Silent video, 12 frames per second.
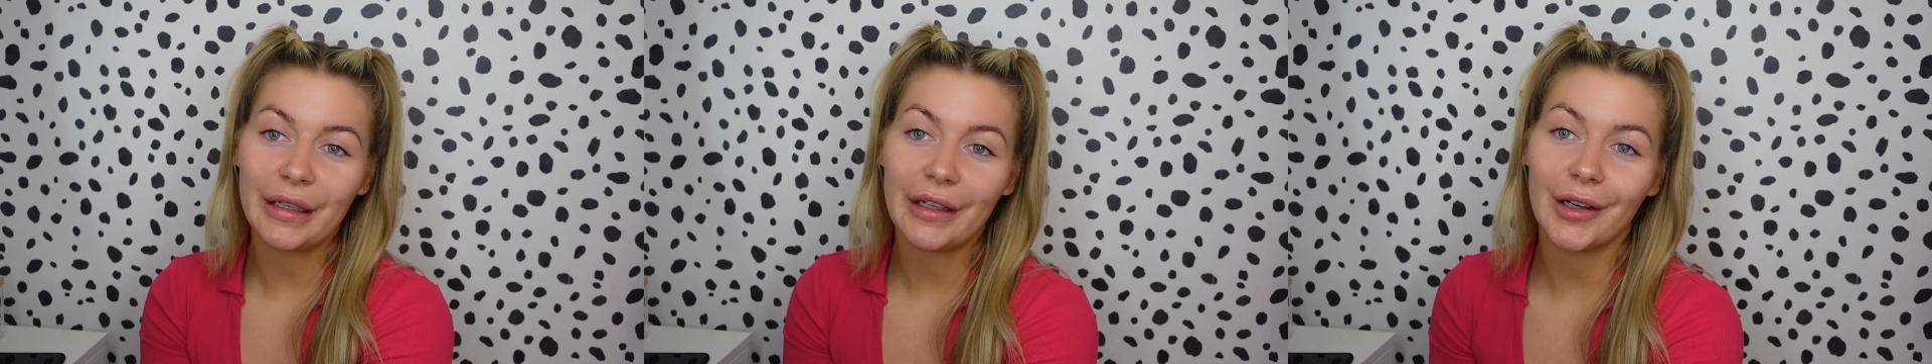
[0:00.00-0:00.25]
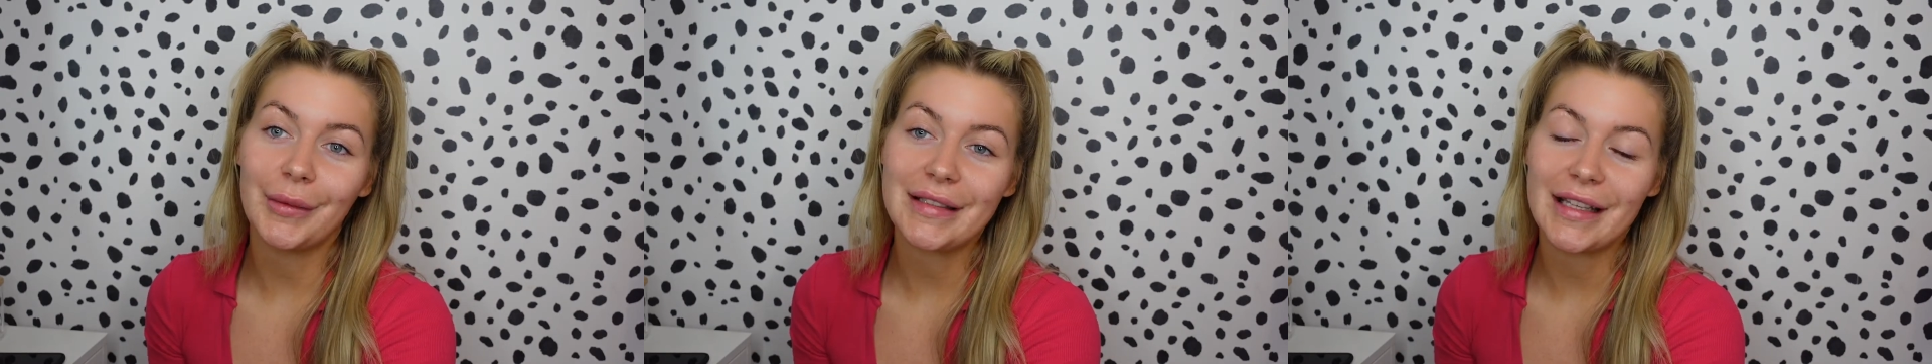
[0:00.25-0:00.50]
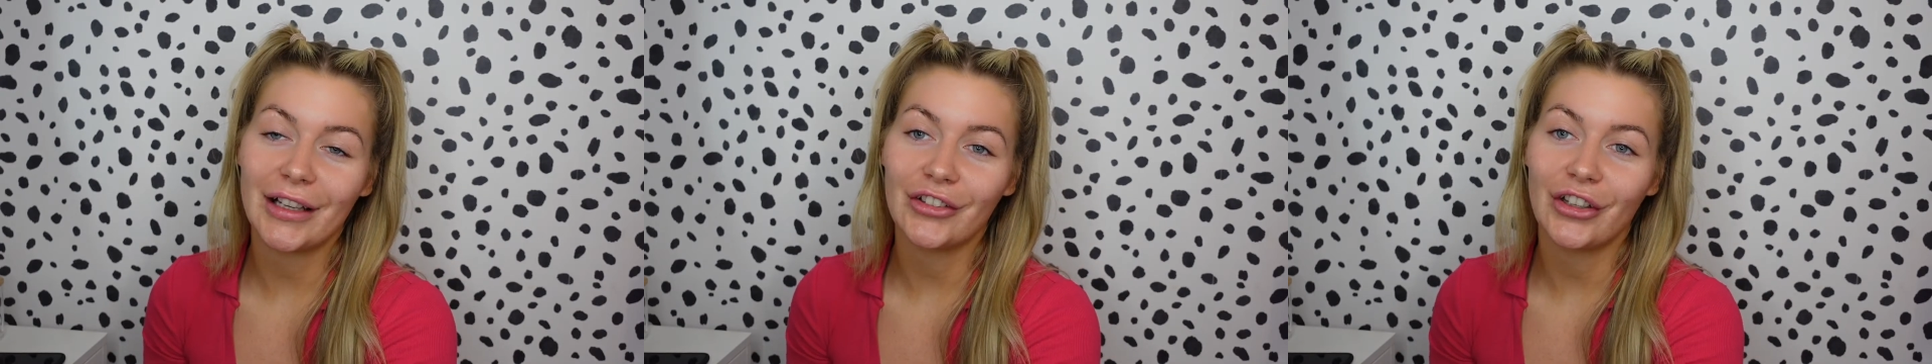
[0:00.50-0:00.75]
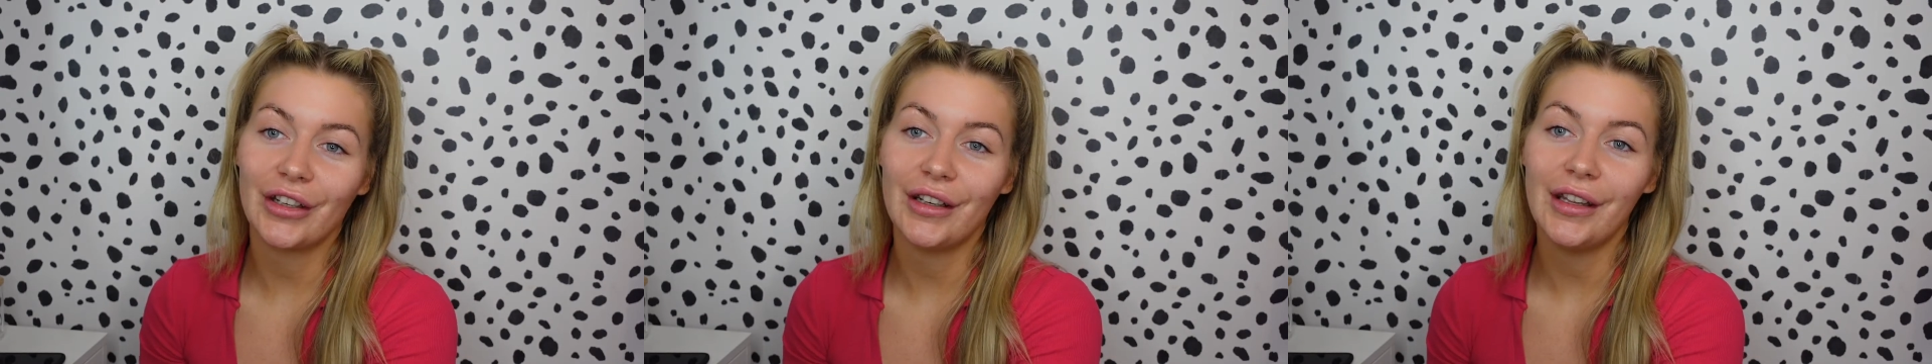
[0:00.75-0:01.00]
in the comment
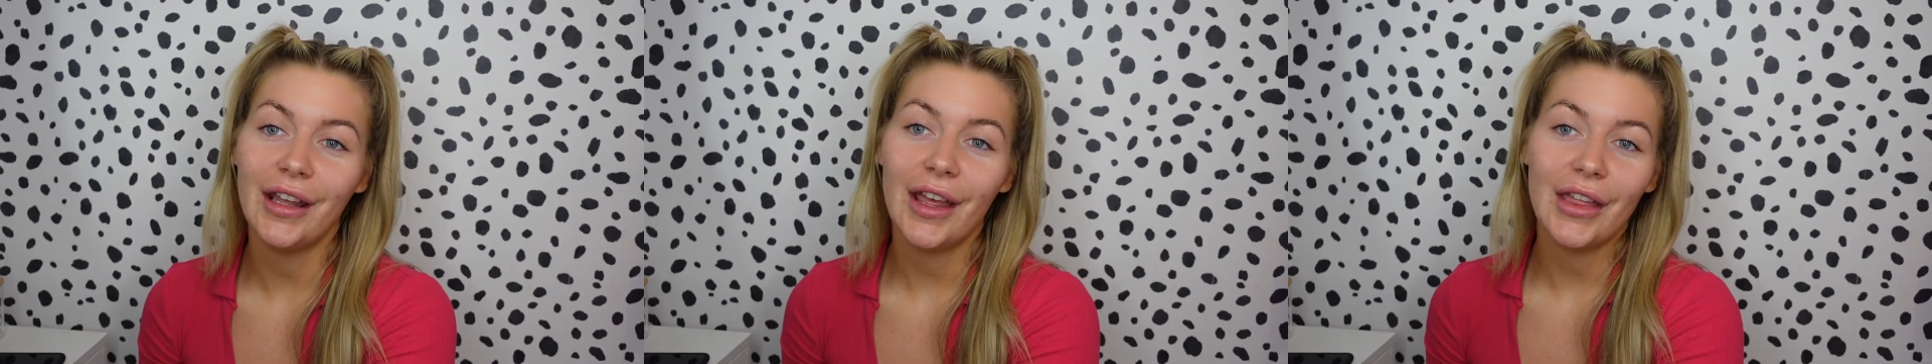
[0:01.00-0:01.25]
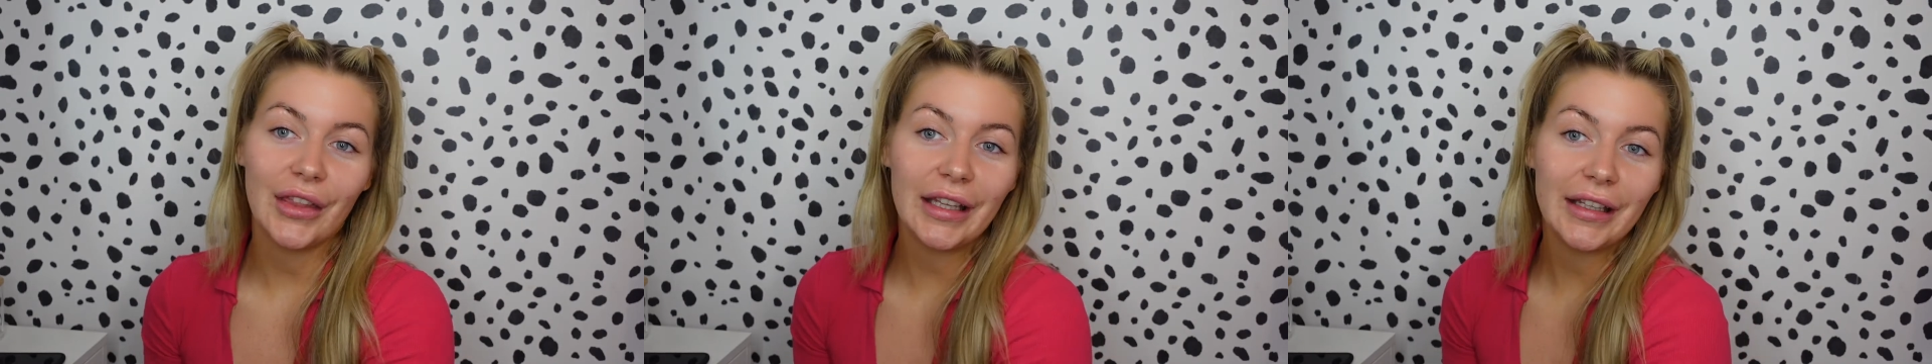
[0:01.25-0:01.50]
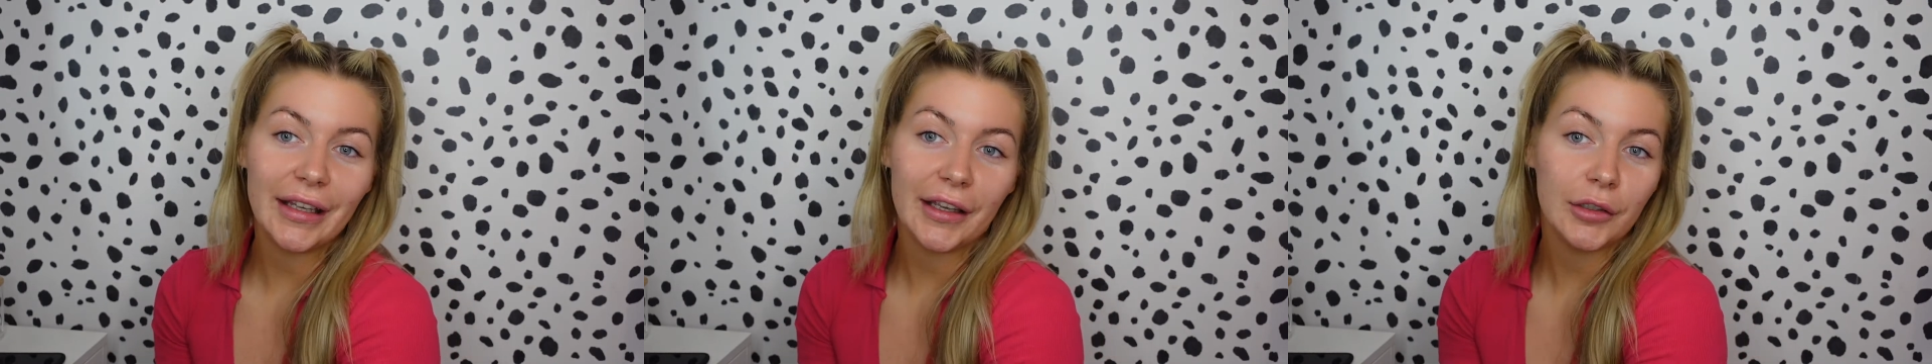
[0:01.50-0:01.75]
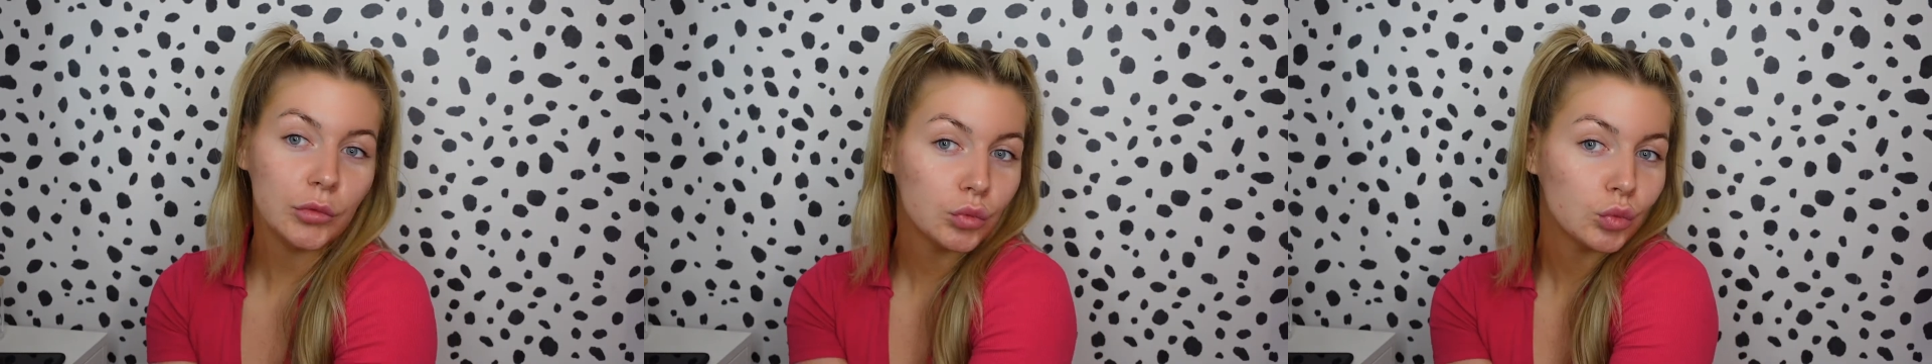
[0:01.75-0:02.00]
section. Thank you.